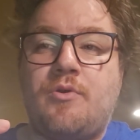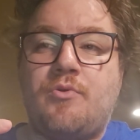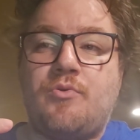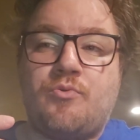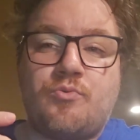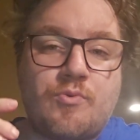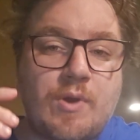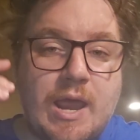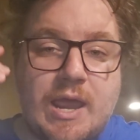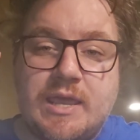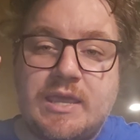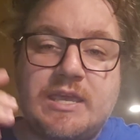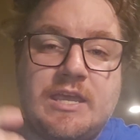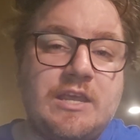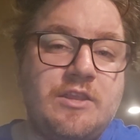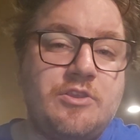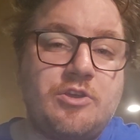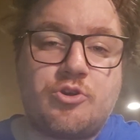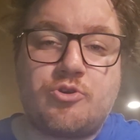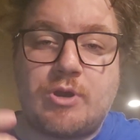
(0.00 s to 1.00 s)

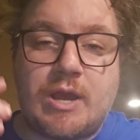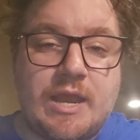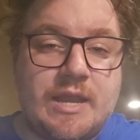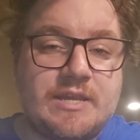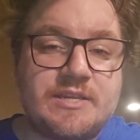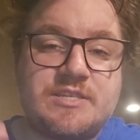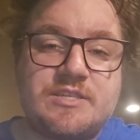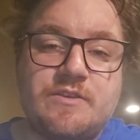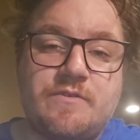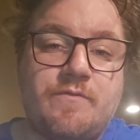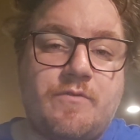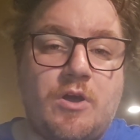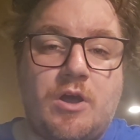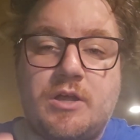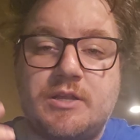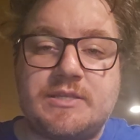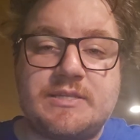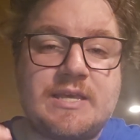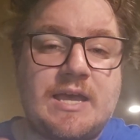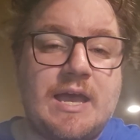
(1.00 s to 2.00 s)
ranking the greatest of
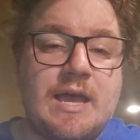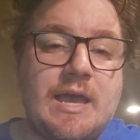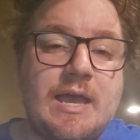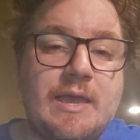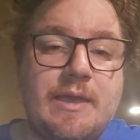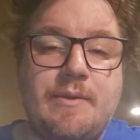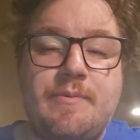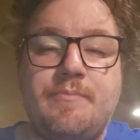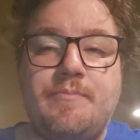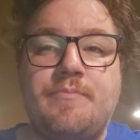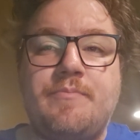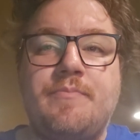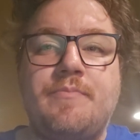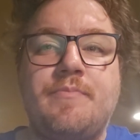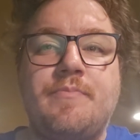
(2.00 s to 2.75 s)
all time,